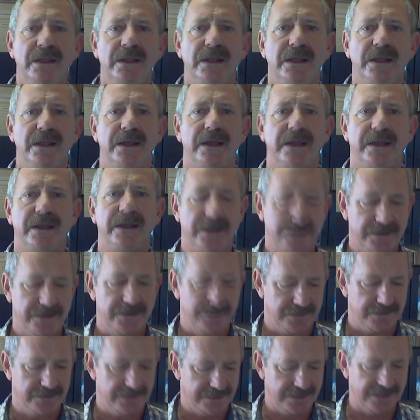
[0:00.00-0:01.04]

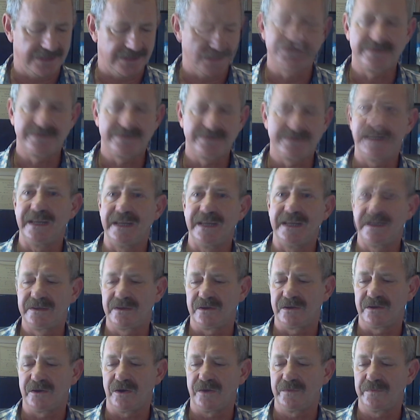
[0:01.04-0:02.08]
against the heat
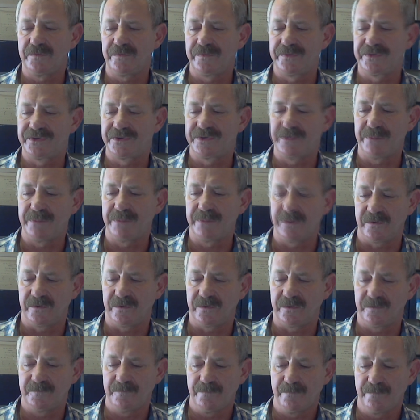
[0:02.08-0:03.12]
of the tobacco.
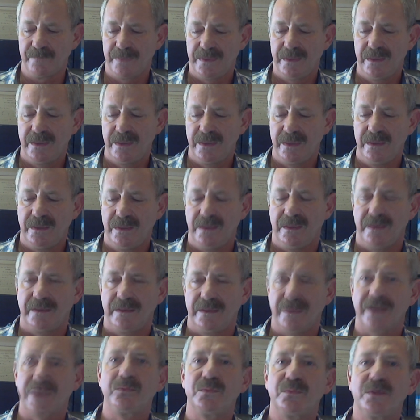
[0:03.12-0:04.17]
That's
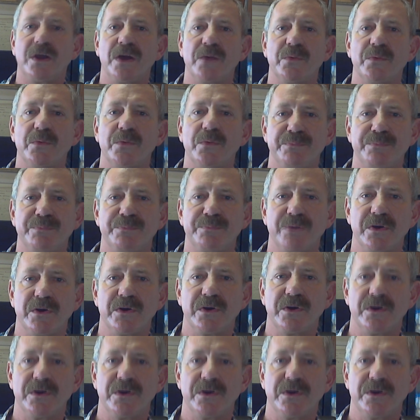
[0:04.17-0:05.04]
why we smoke